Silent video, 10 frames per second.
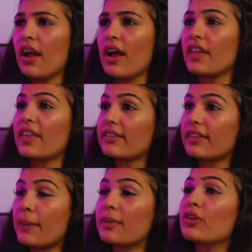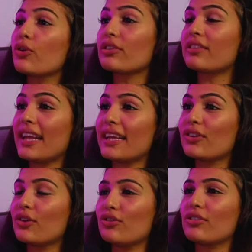Then that's okay. a hip. Then you're saying
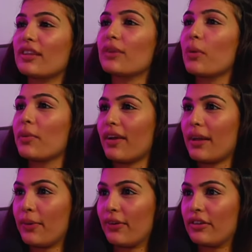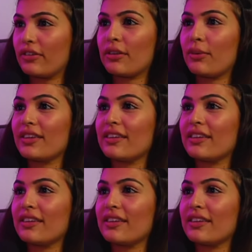you just said women are hypocrites because they want